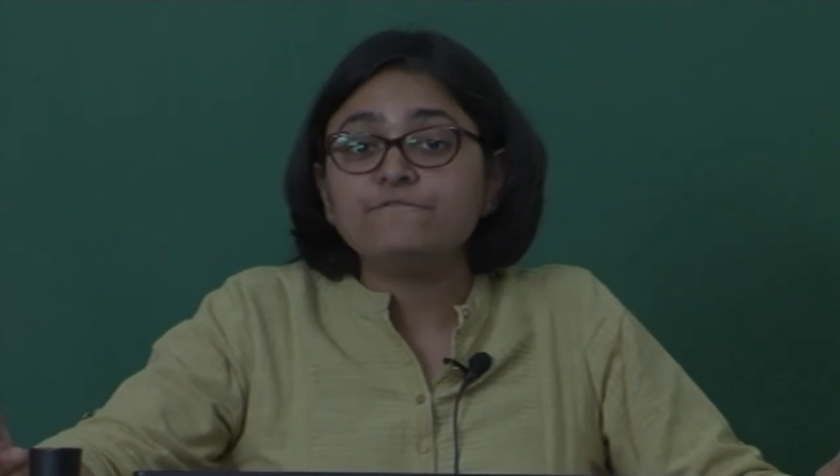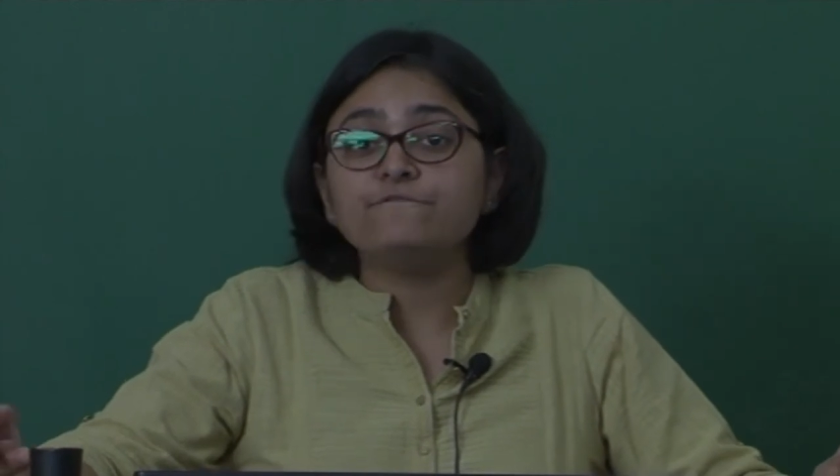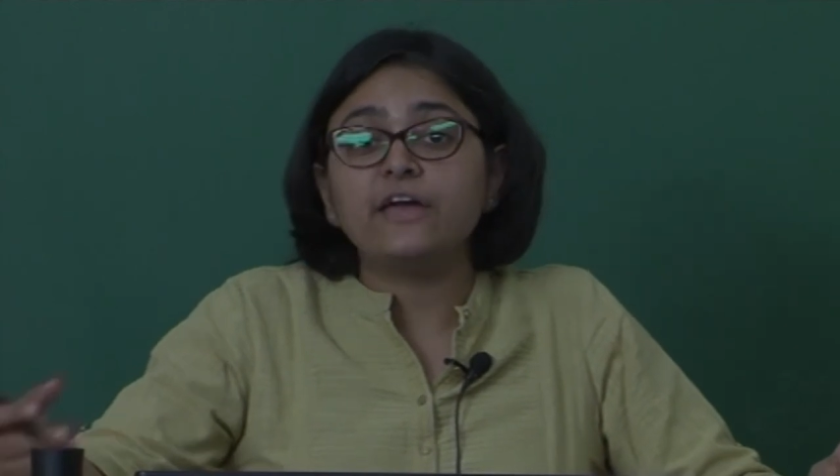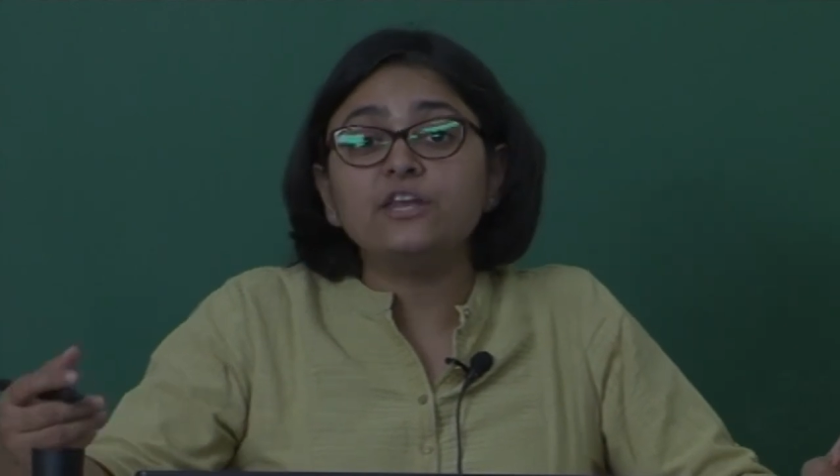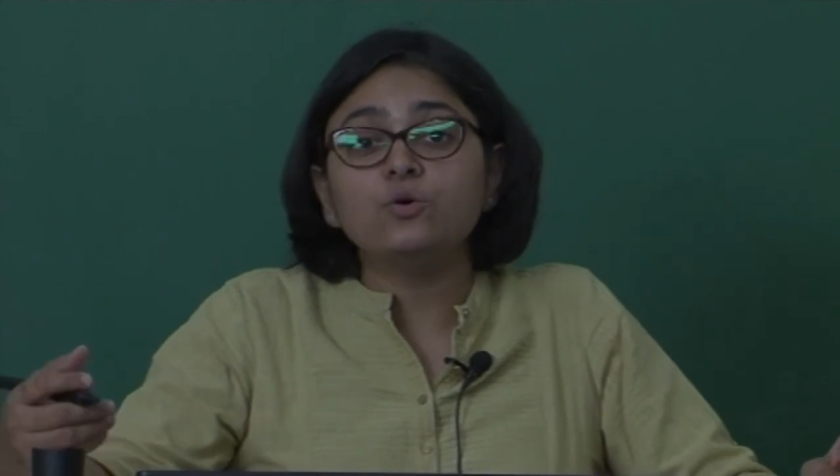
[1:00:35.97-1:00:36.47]

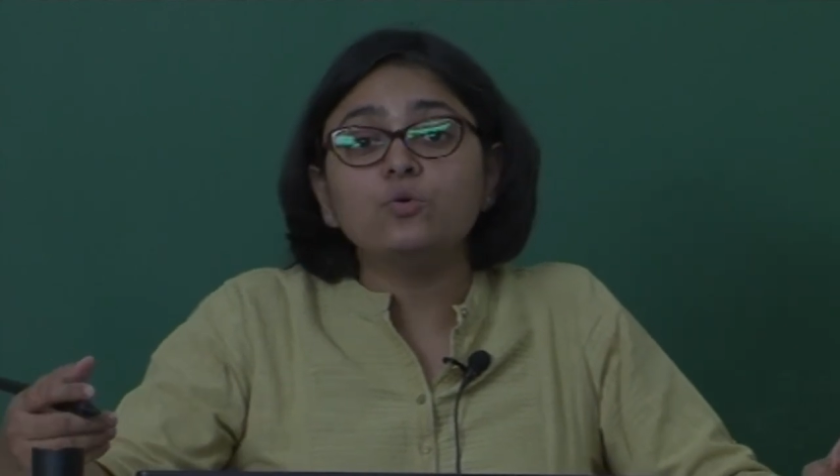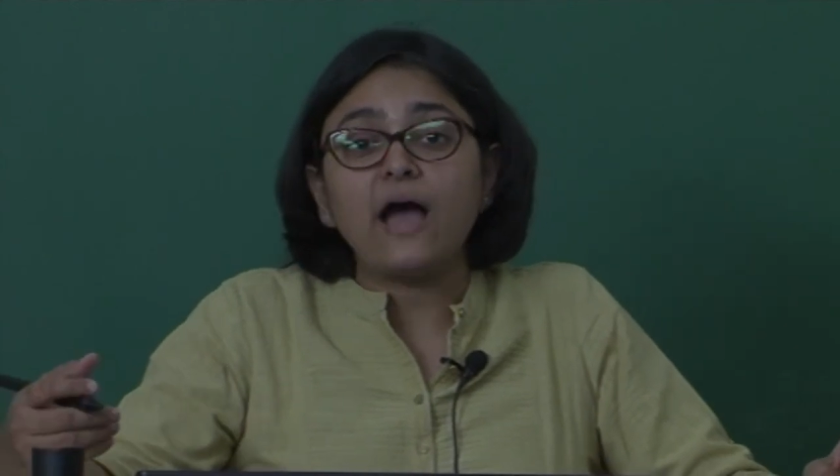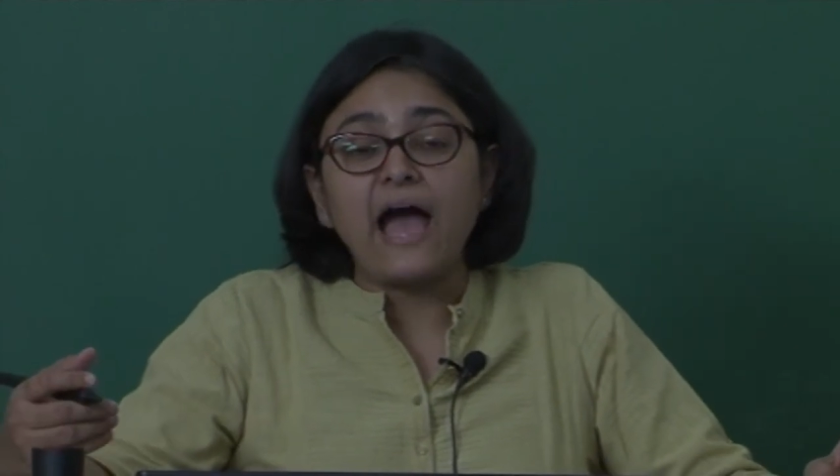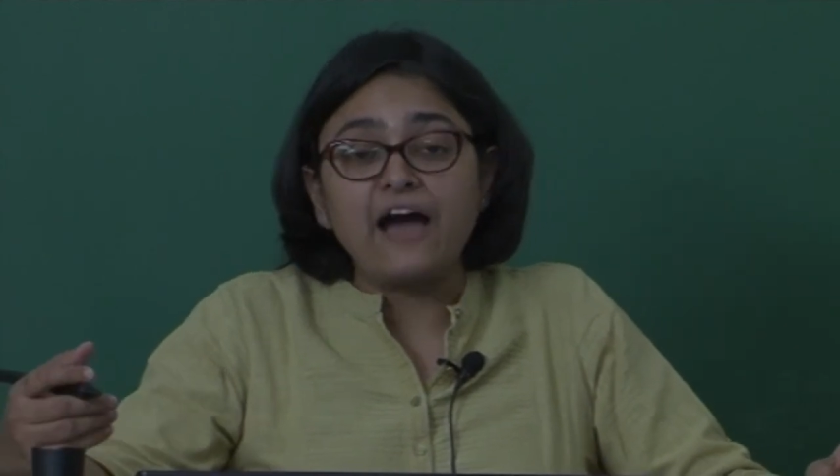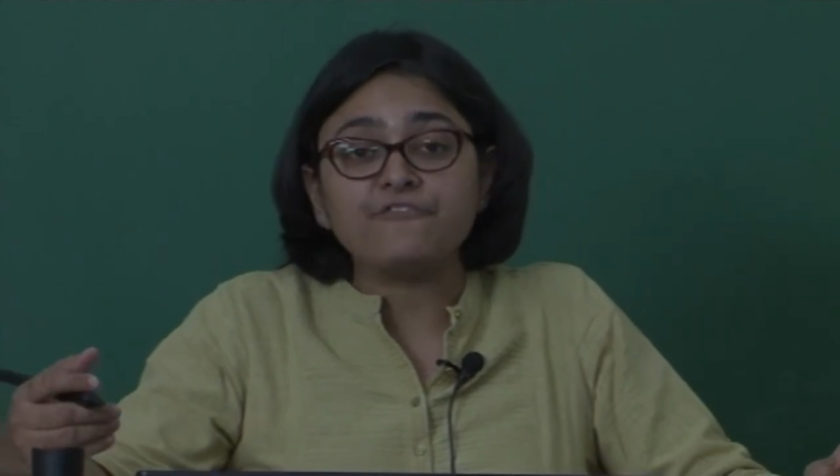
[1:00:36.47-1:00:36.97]
when
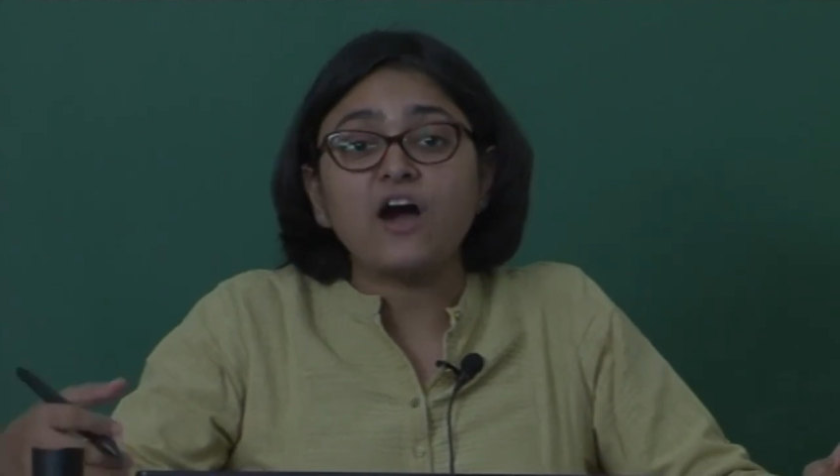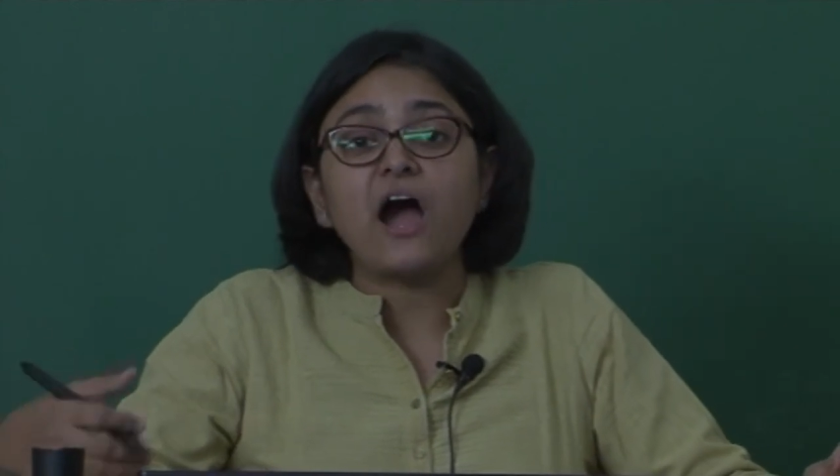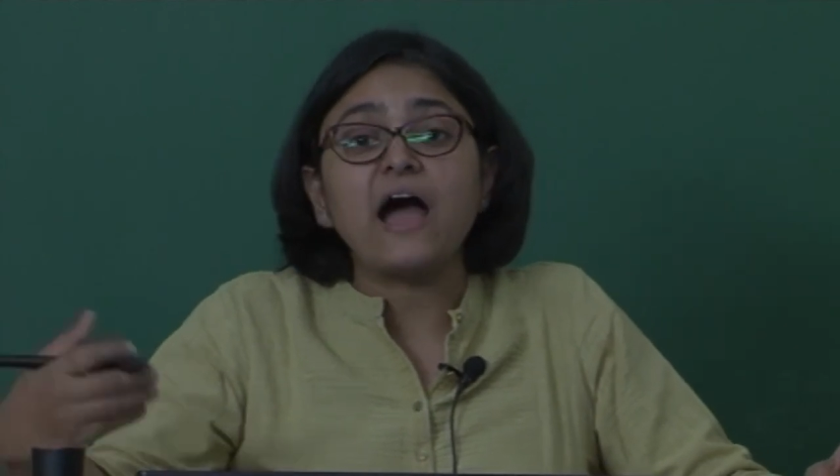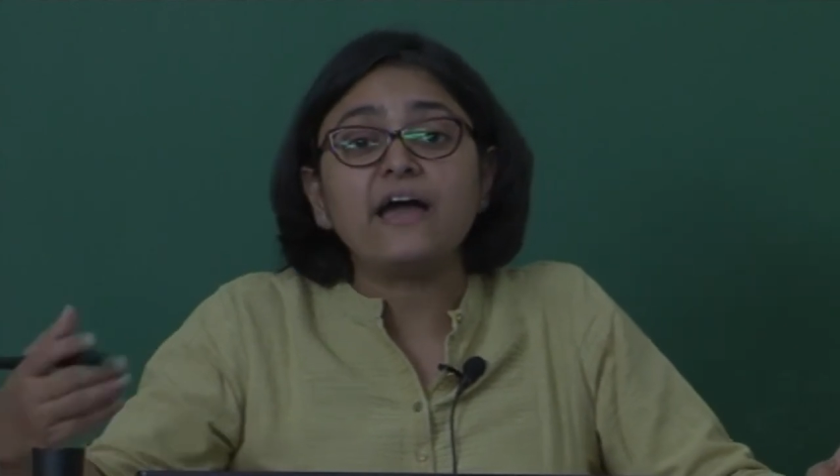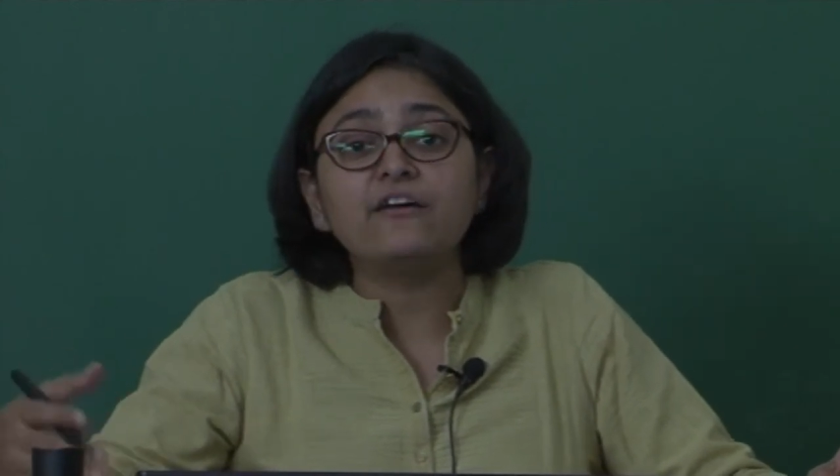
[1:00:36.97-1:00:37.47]
you have
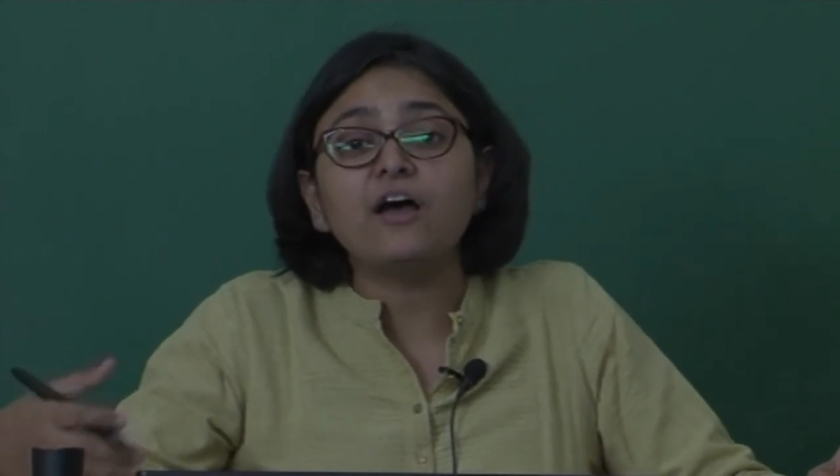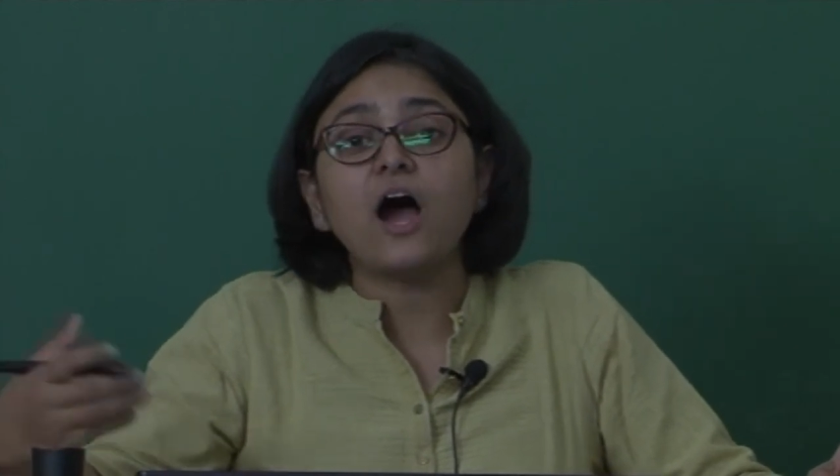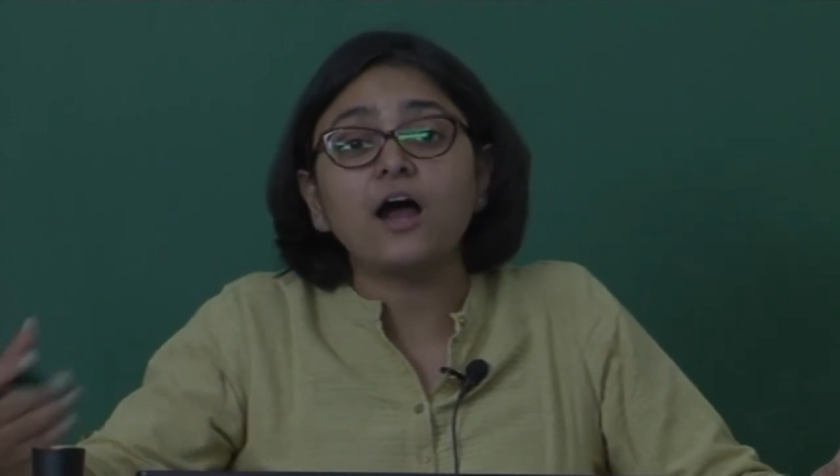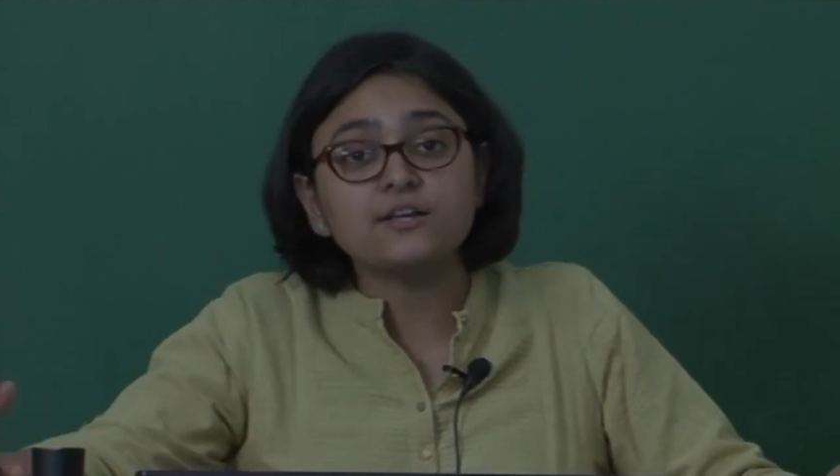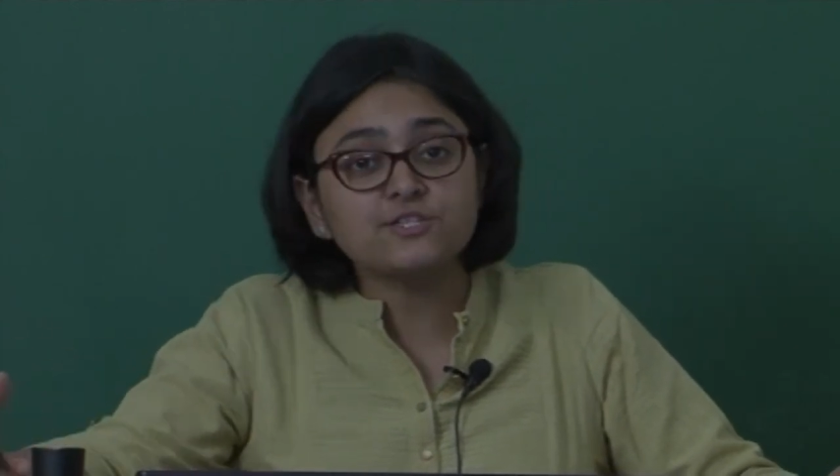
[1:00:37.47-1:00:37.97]
higher
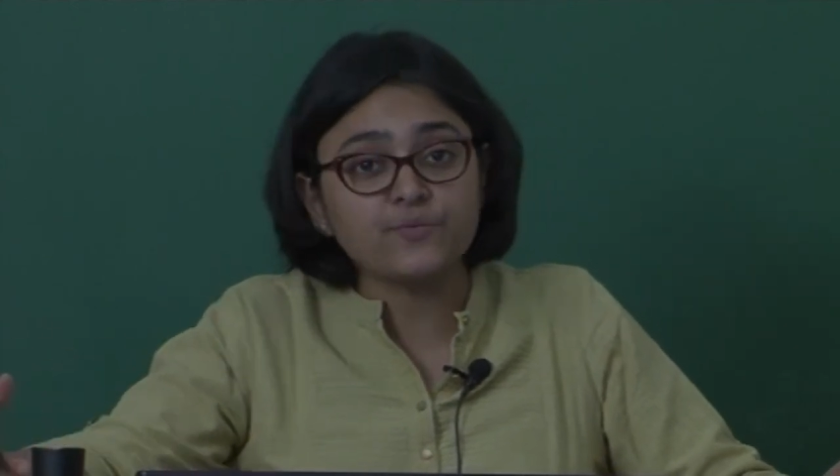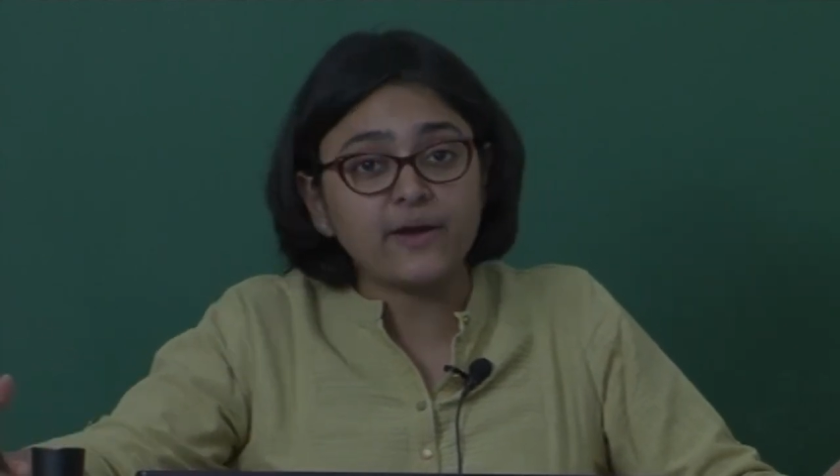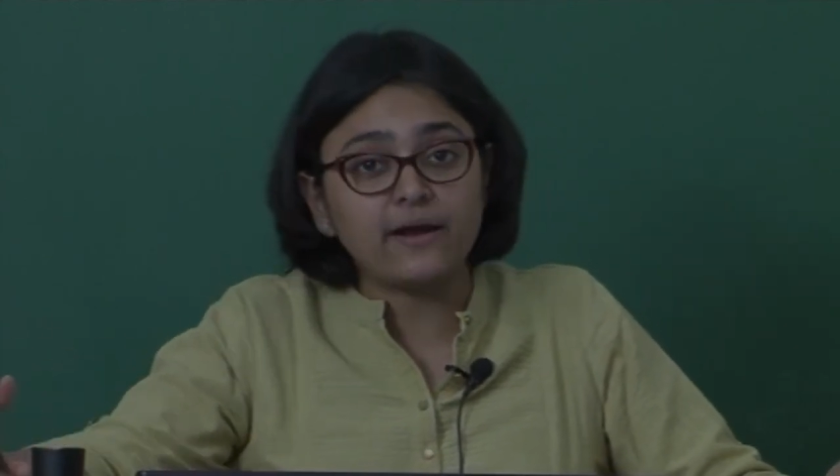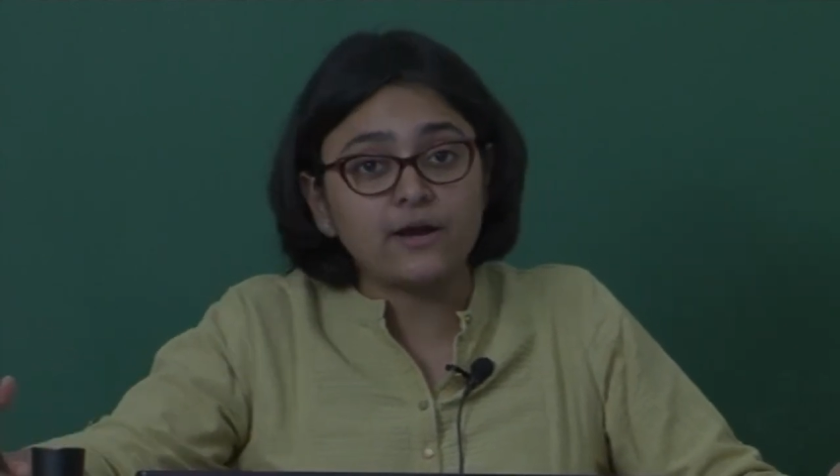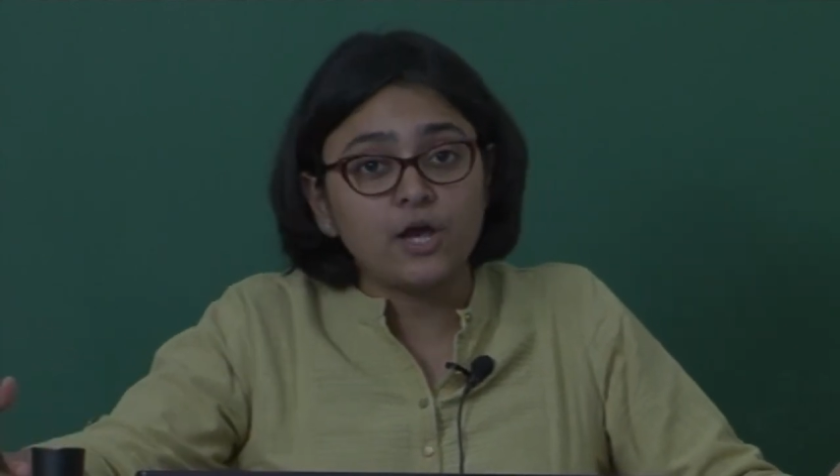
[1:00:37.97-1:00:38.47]

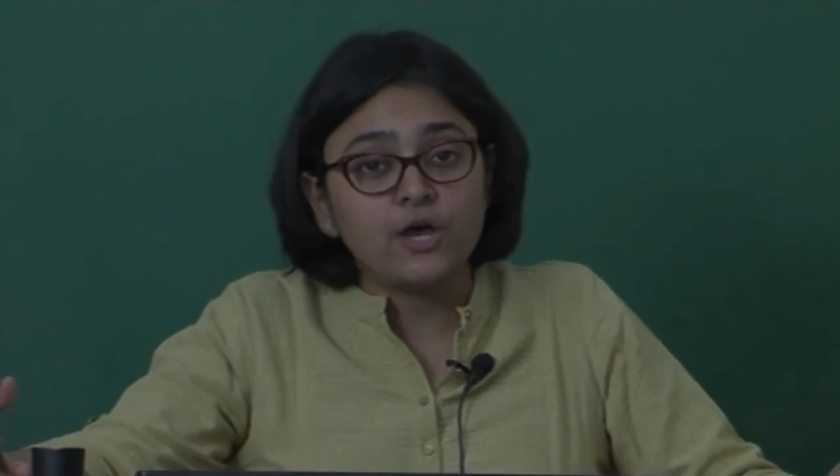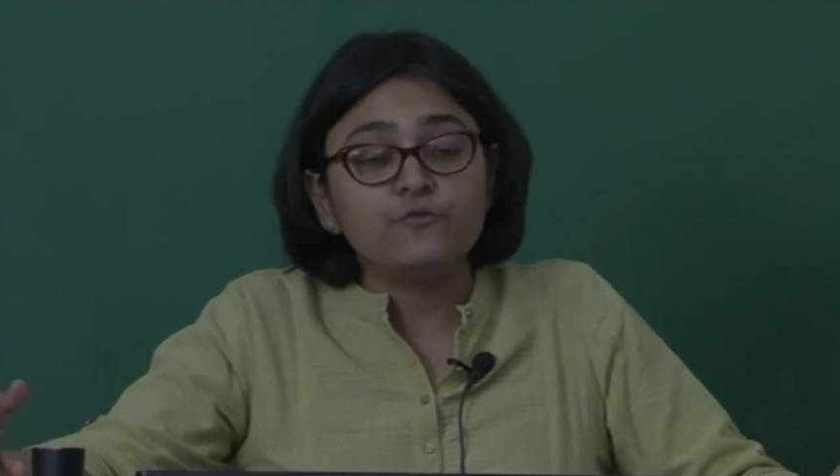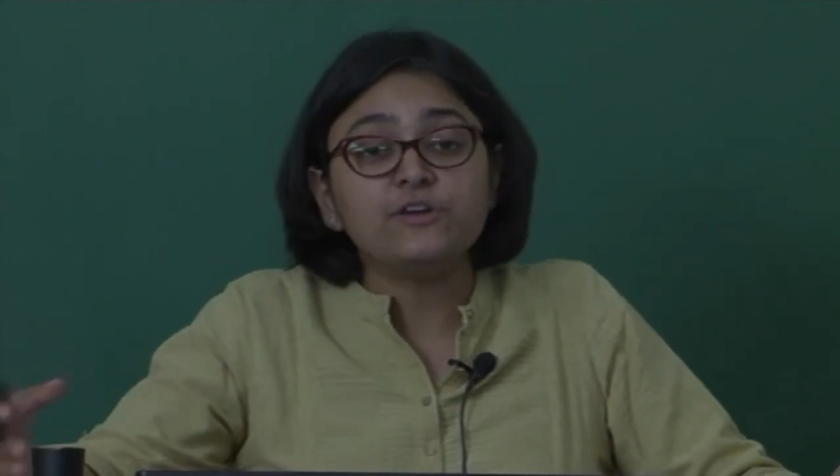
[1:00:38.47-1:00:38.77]
R²,